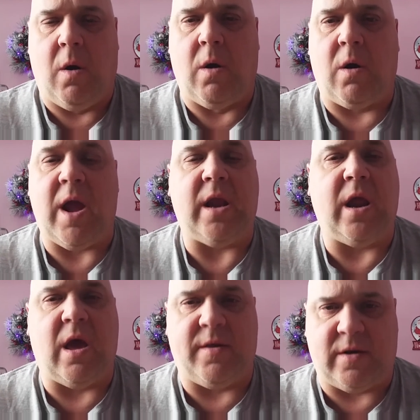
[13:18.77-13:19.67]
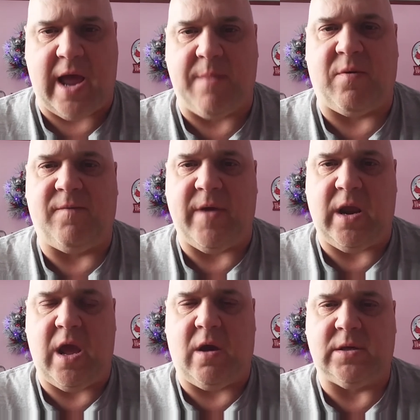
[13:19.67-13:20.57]
or any other type of
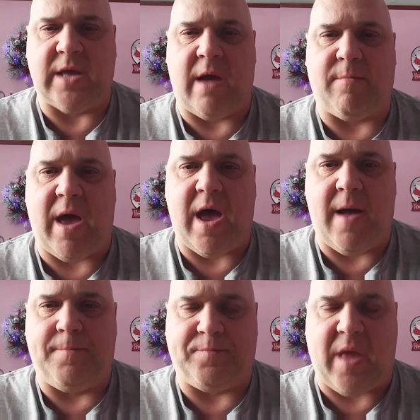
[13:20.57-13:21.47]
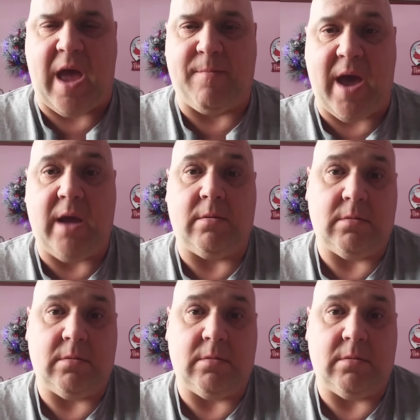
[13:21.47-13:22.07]
videos that I might